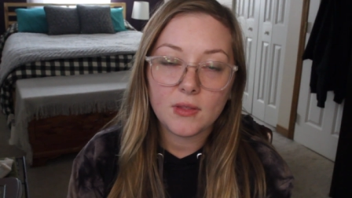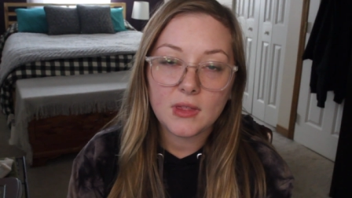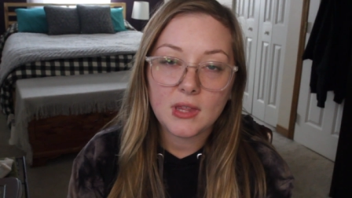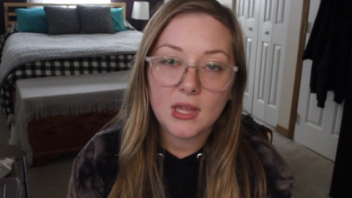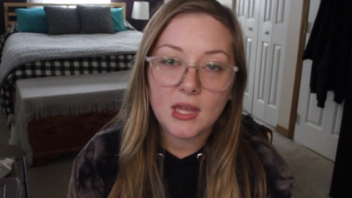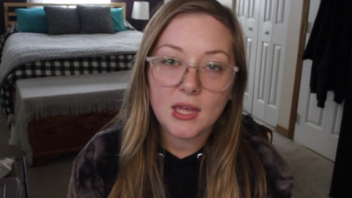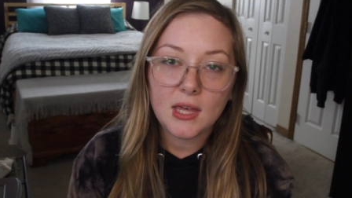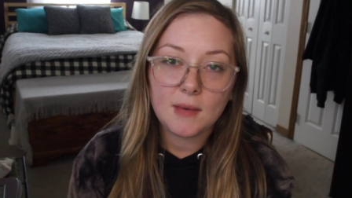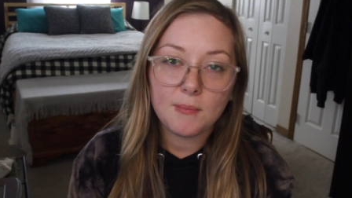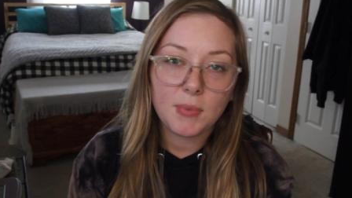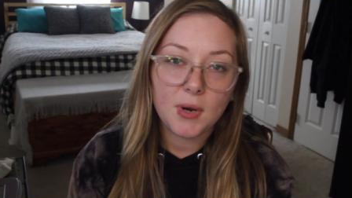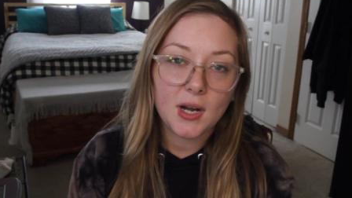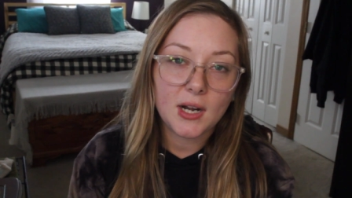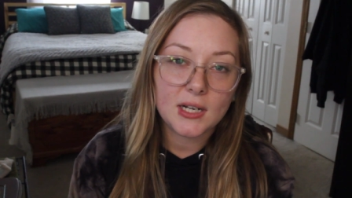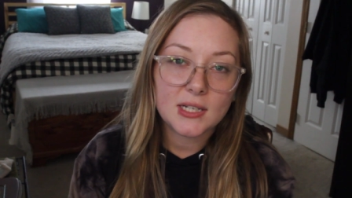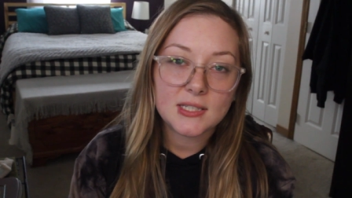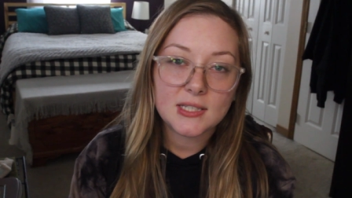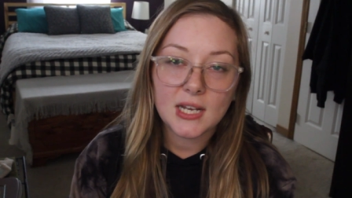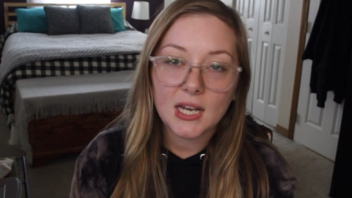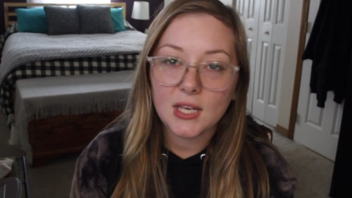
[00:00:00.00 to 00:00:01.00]
the
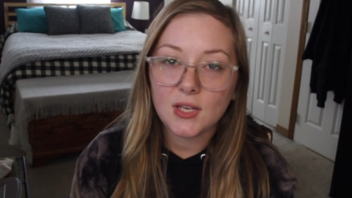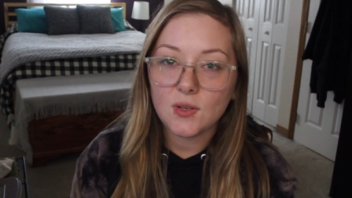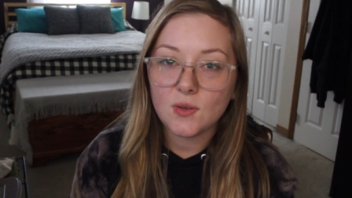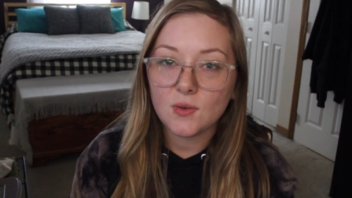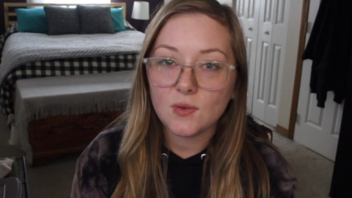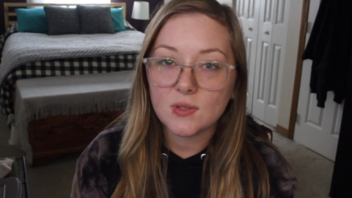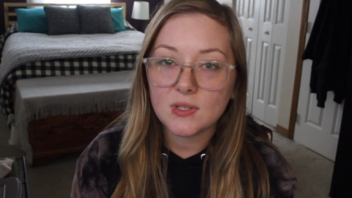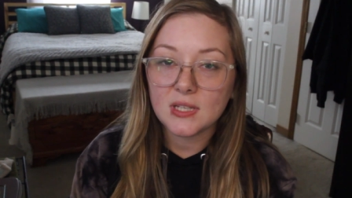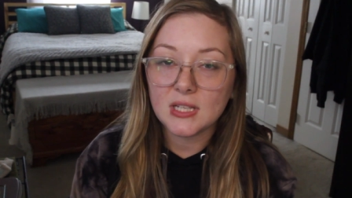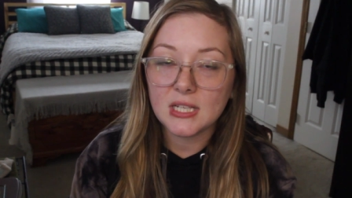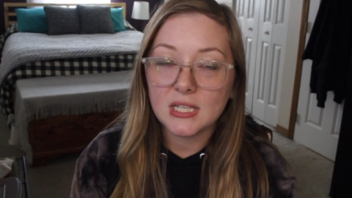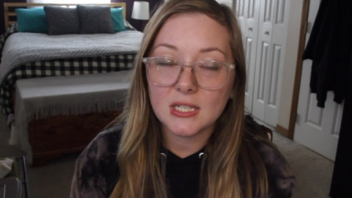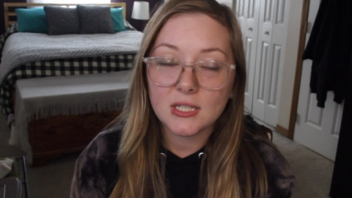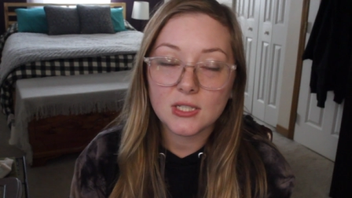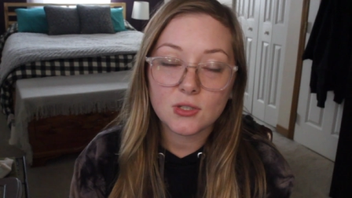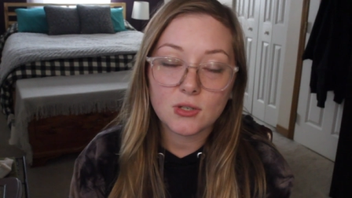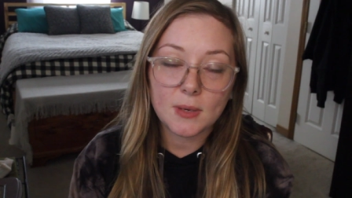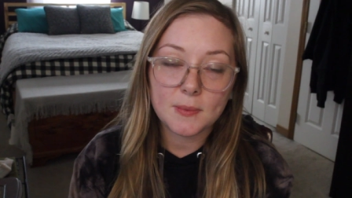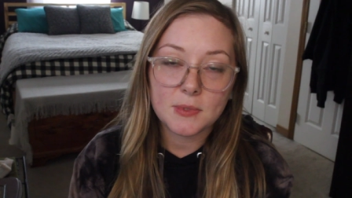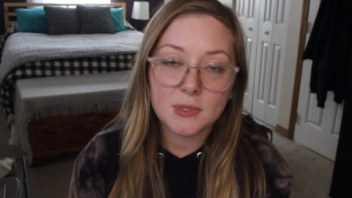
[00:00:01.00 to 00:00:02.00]
products that I use in the
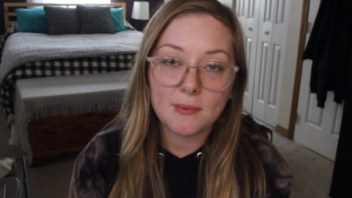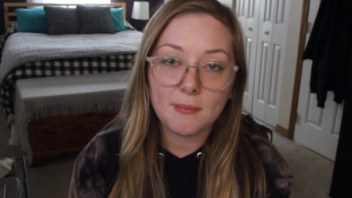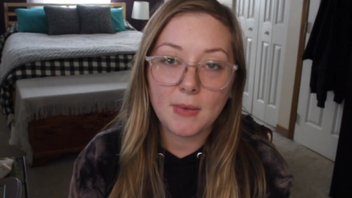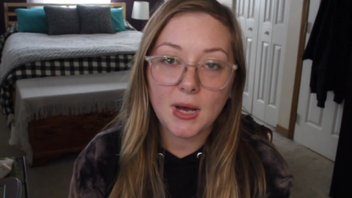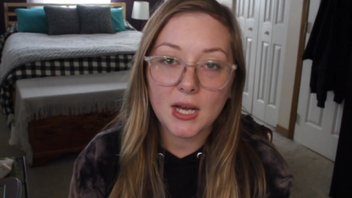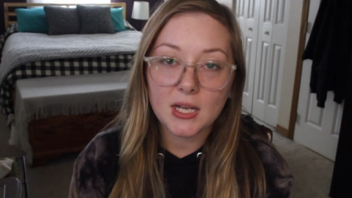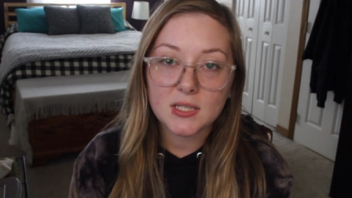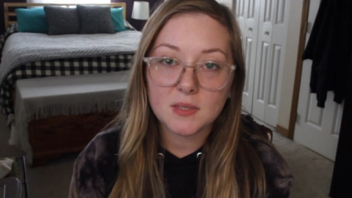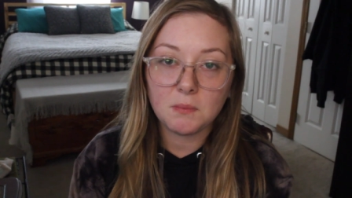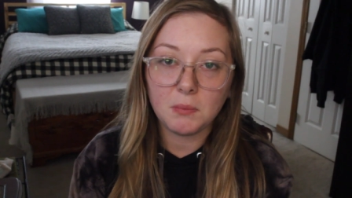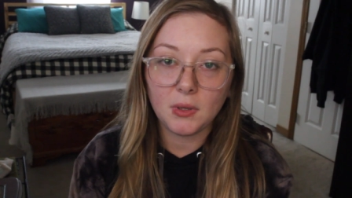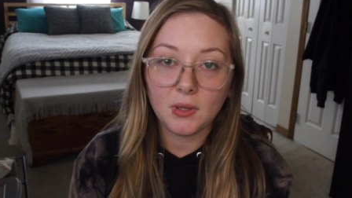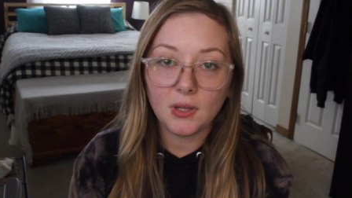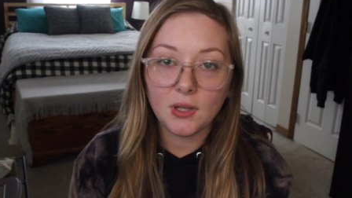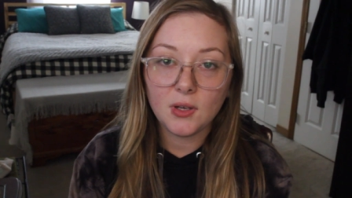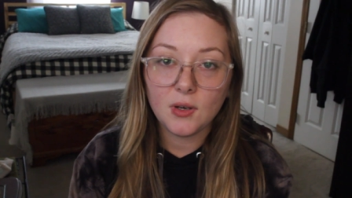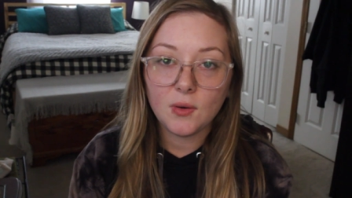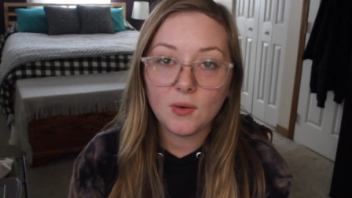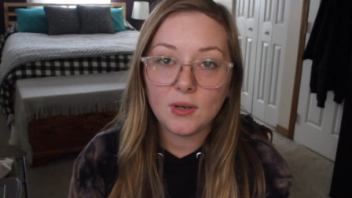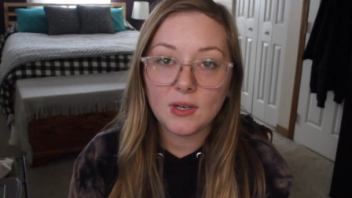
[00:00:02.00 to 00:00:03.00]
description box
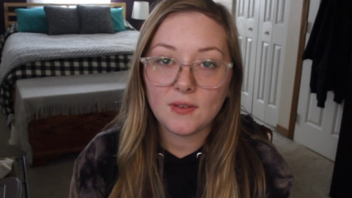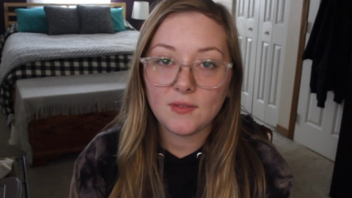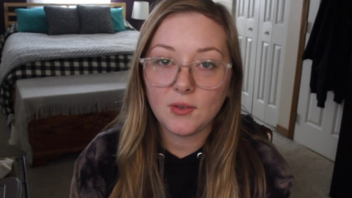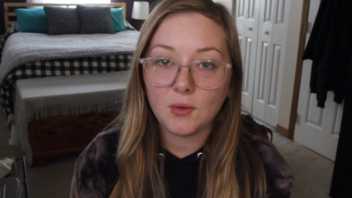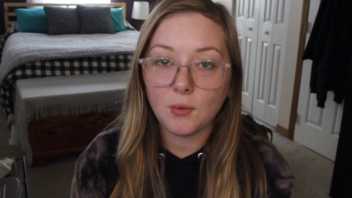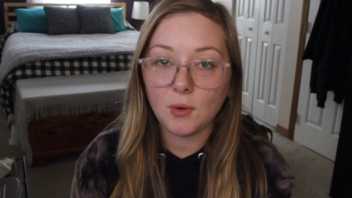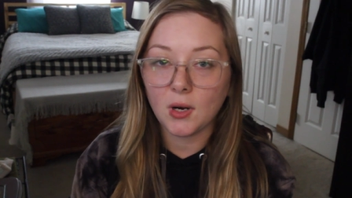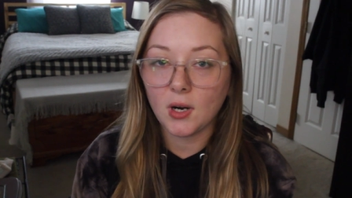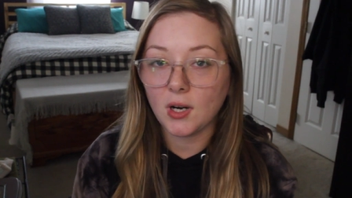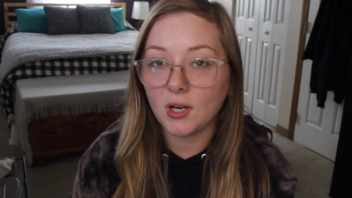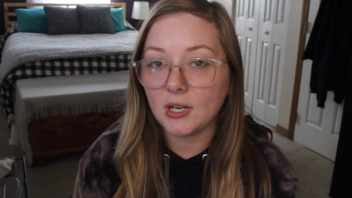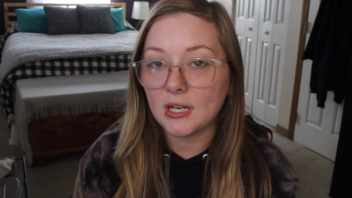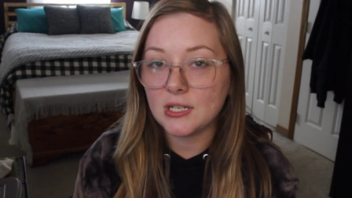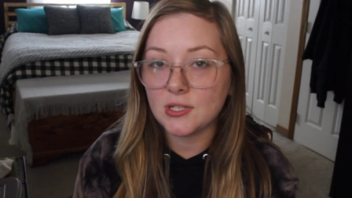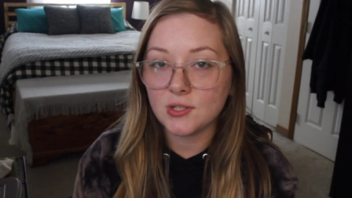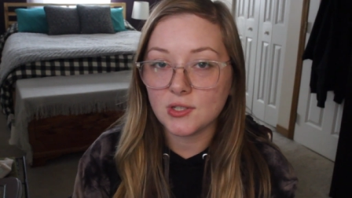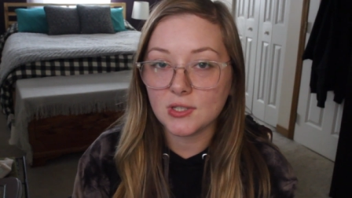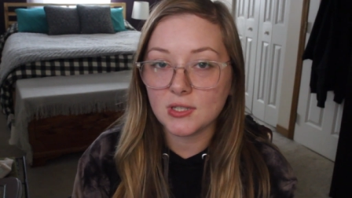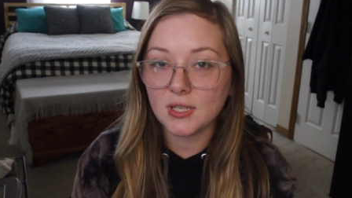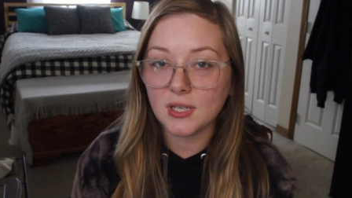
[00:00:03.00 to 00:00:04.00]
below if you are
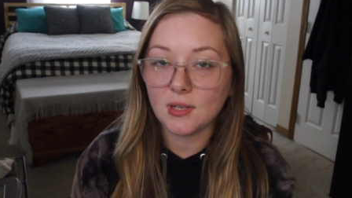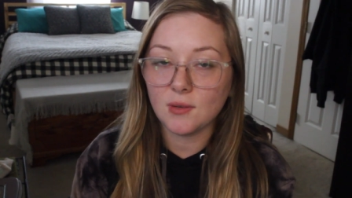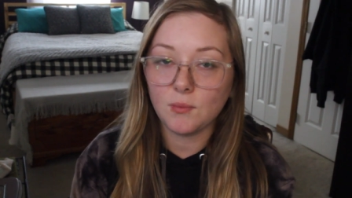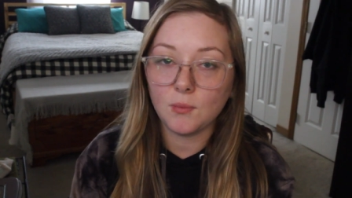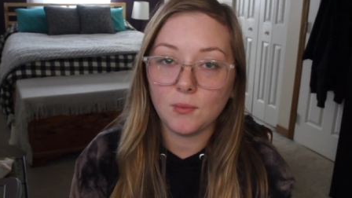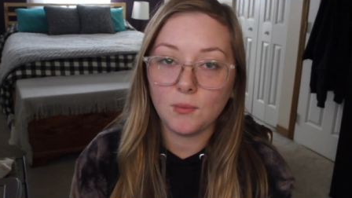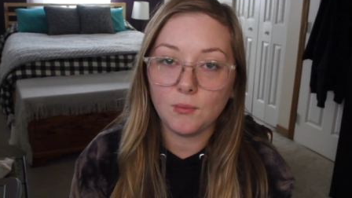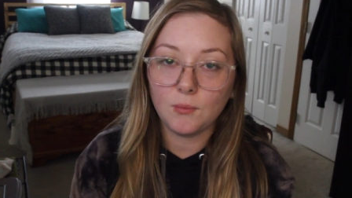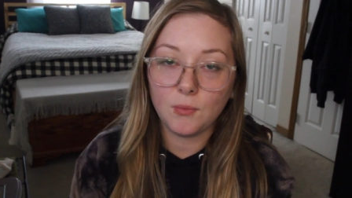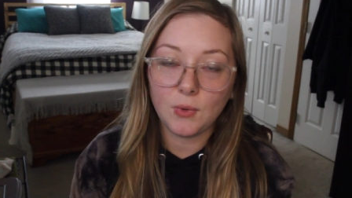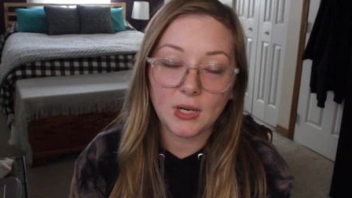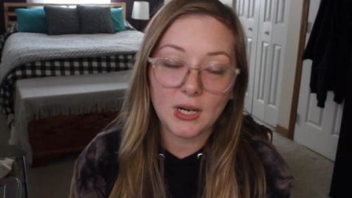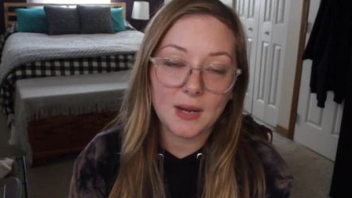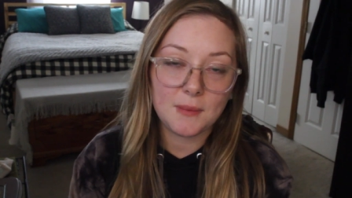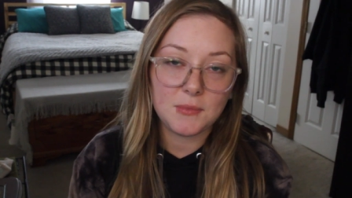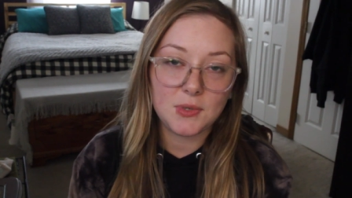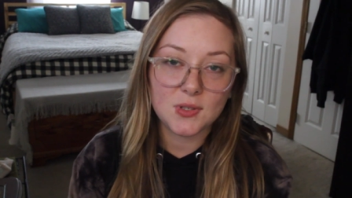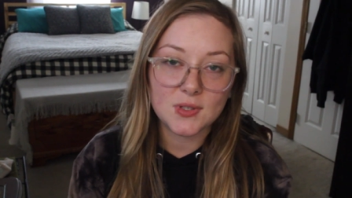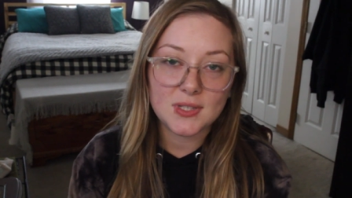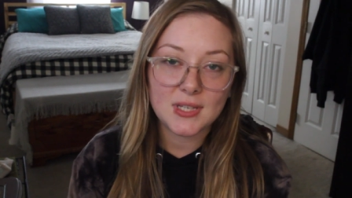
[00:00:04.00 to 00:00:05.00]
interested in what
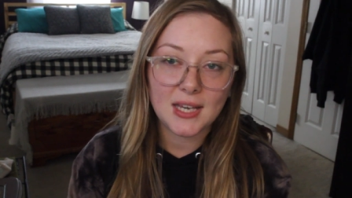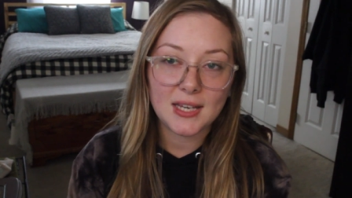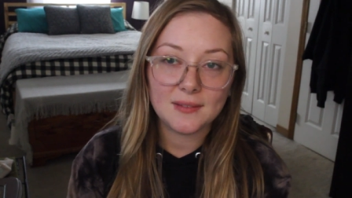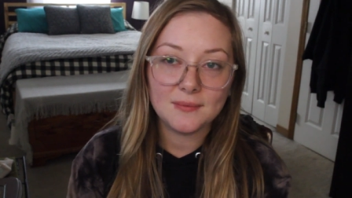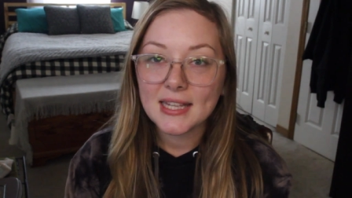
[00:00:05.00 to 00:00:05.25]
I'm using.